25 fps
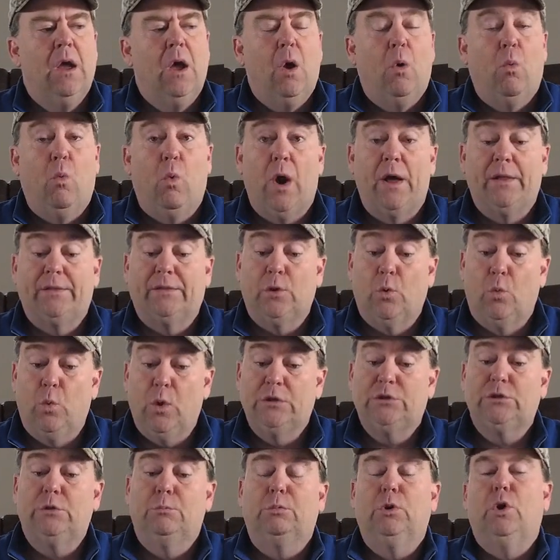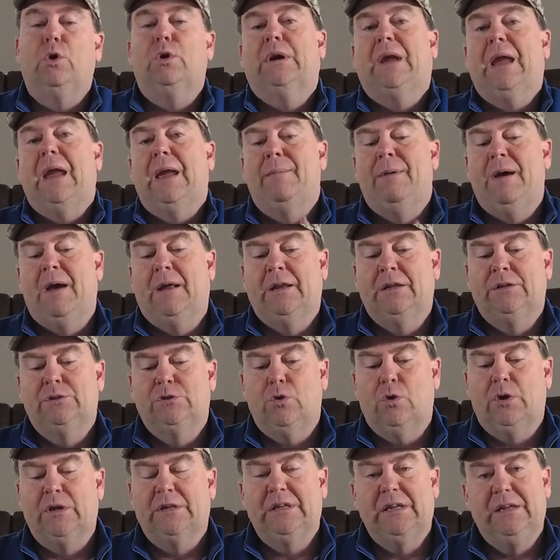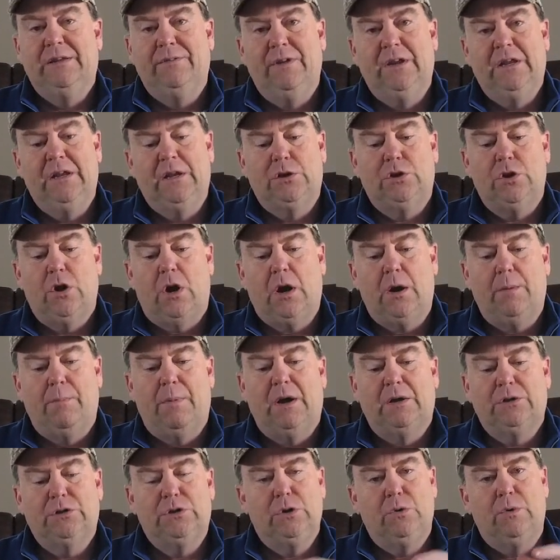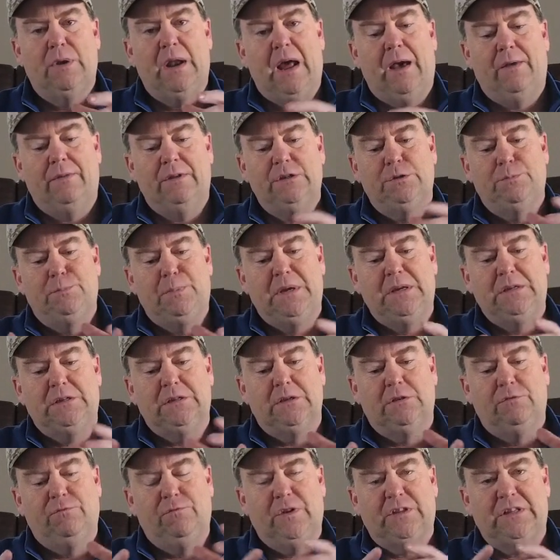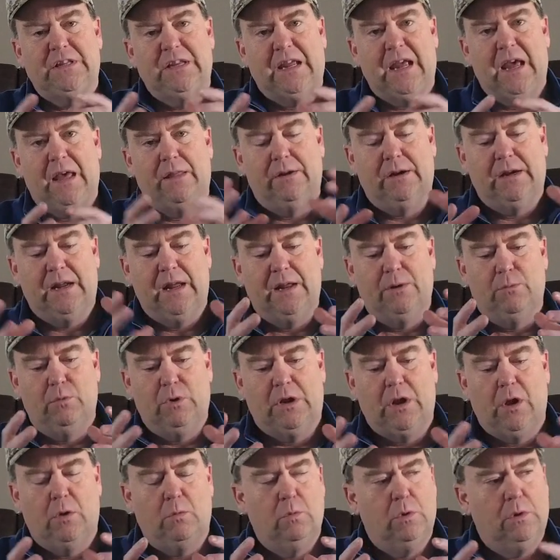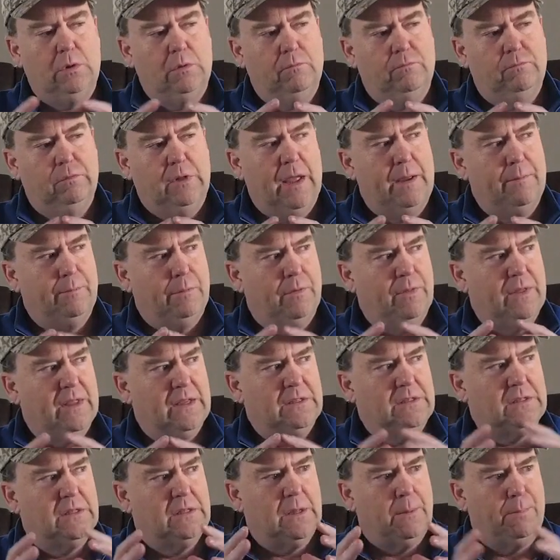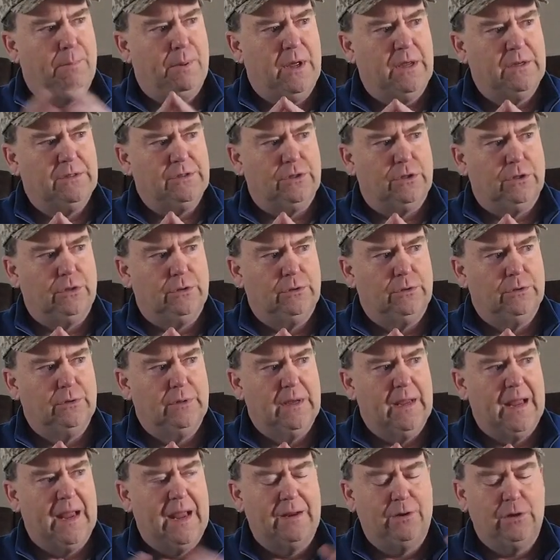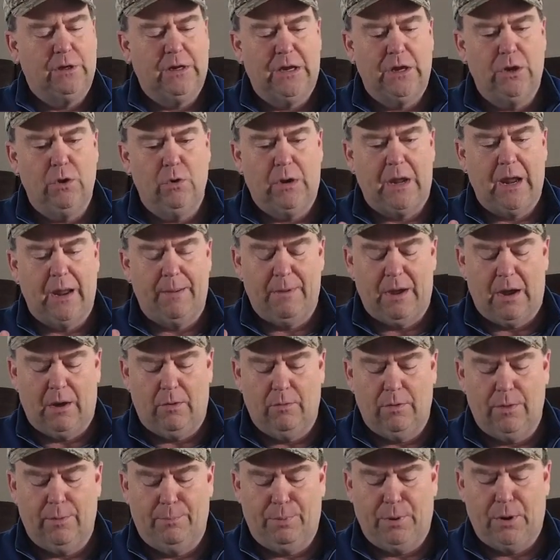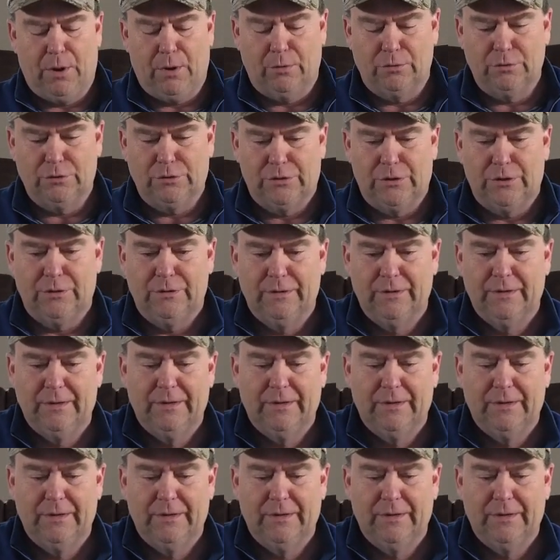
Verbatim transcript: what the whistleblower came on his Glory TV to talk about too, and how these pieces fit together. Again, we we've labeled this the puzzle, and Q came out with a post.